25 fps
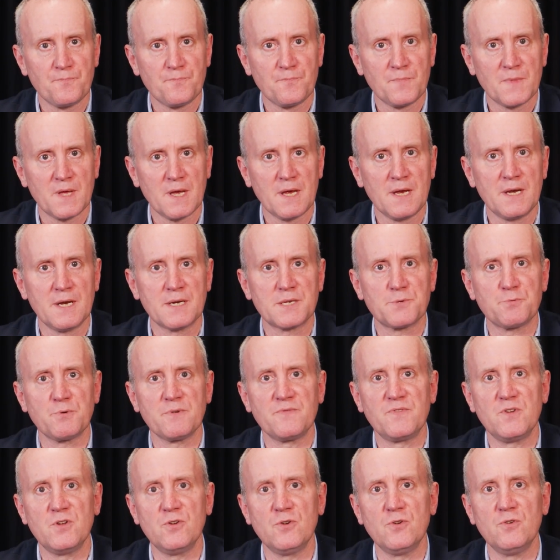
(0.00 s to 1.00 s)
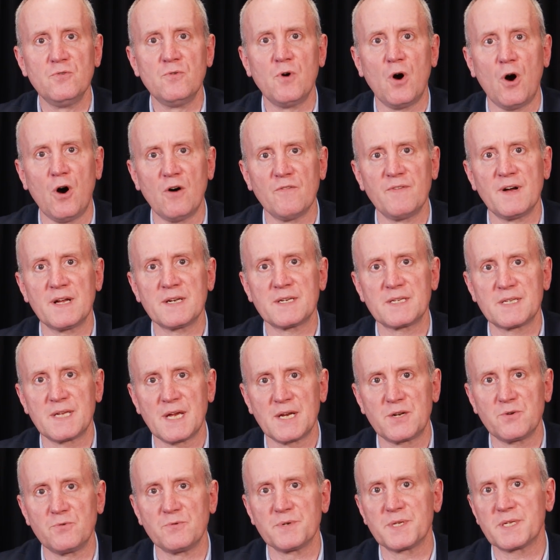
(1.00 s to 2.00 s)
in its review of
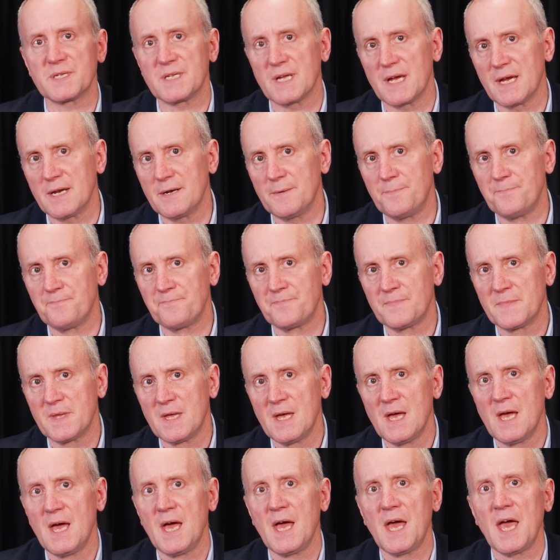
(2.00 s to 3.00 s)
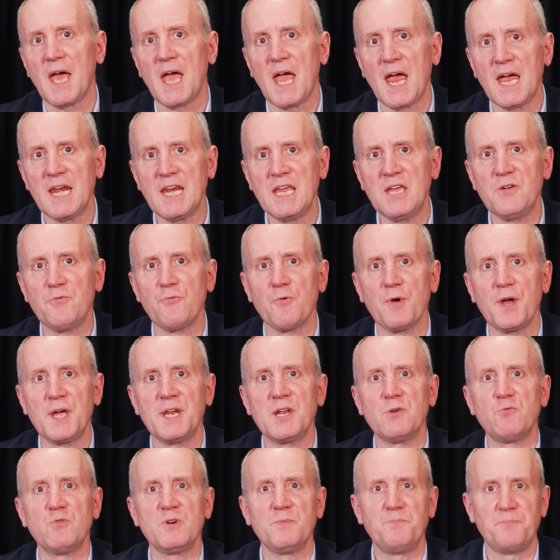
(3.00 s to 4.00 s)
Unsettled, said, "Any reader
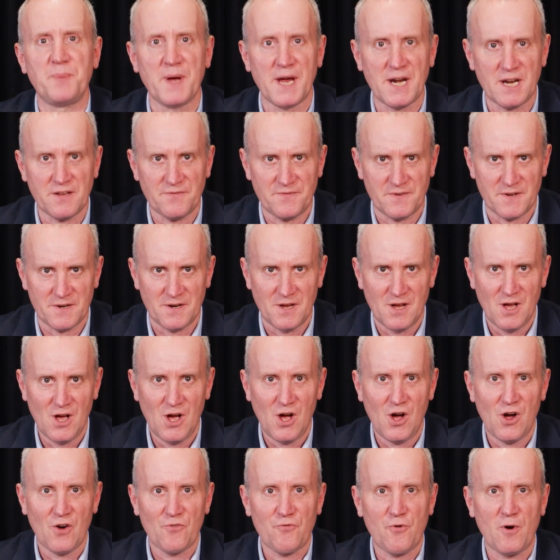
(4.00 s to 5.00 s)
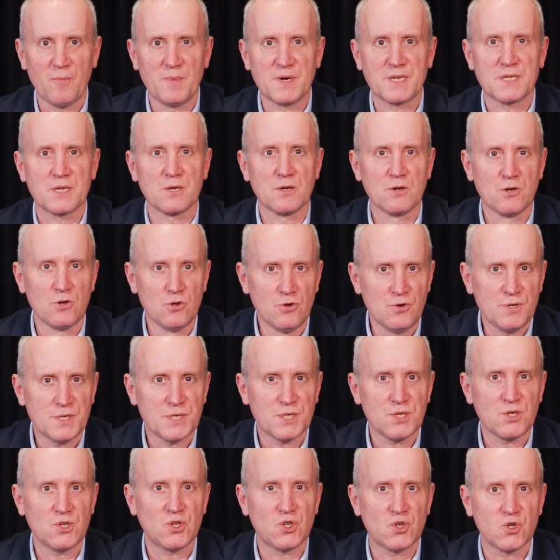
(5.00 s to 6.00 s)
would benefit from its
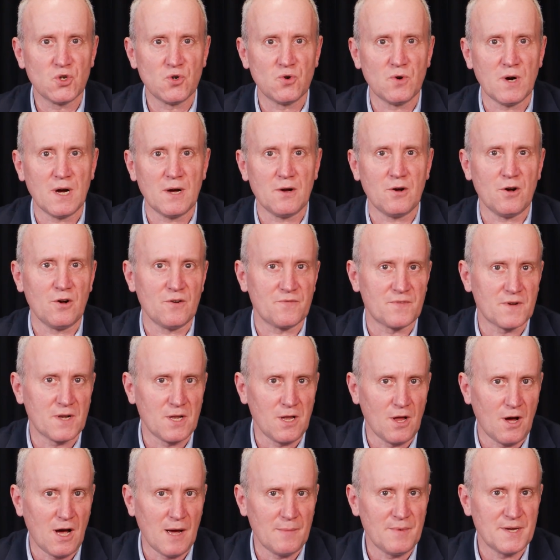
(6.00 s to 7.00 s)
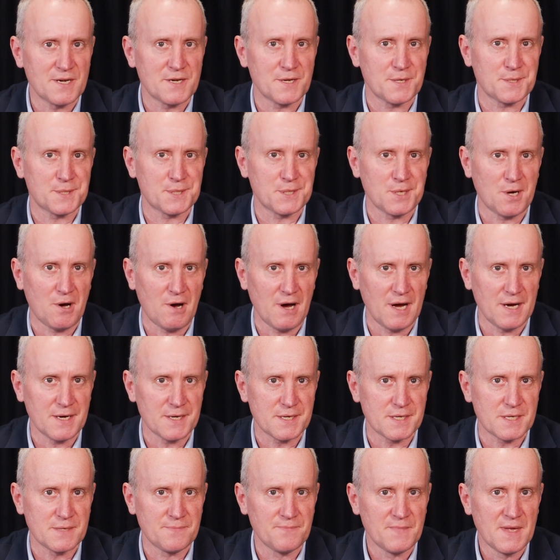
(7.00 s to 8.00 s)
lucid tour of climate
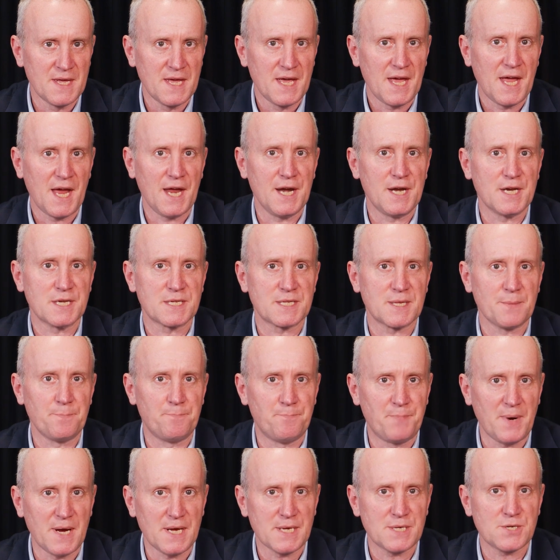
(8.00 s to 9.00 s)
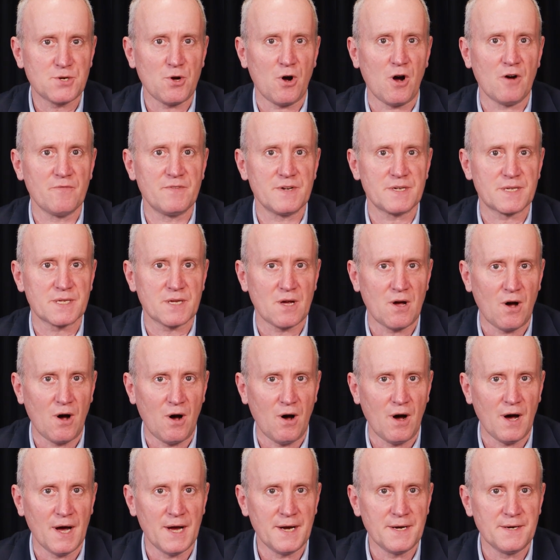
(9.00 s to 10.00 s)
science. It is the best of its
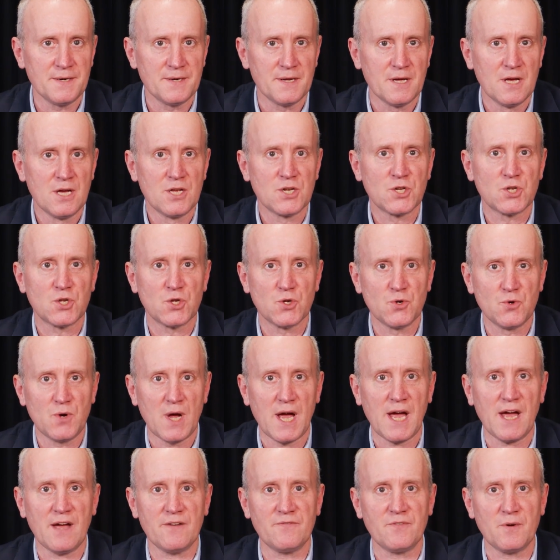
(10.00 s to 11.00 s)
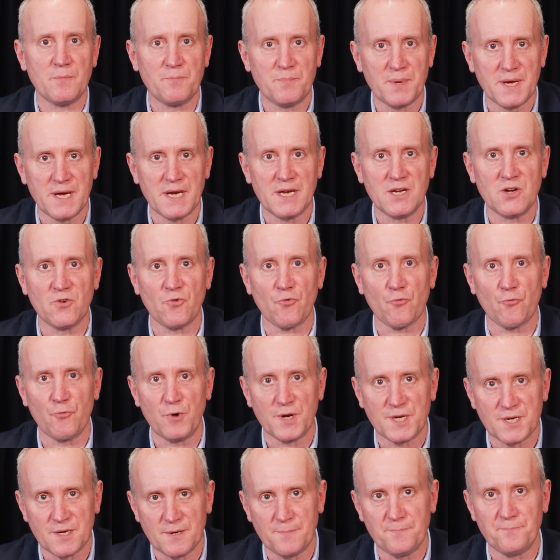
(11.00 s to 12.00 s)
kind to have been
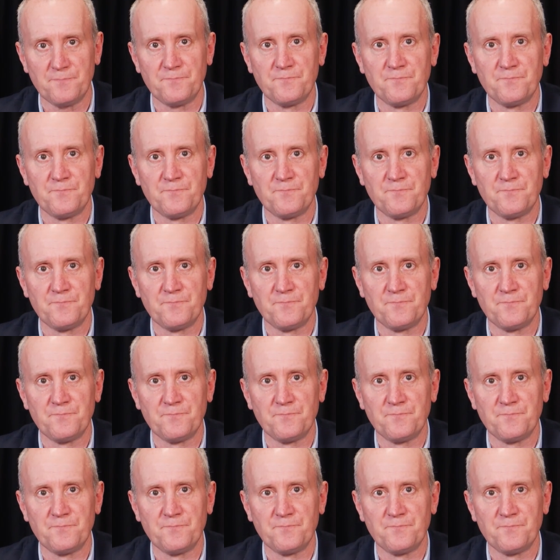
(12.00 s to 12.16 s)
written.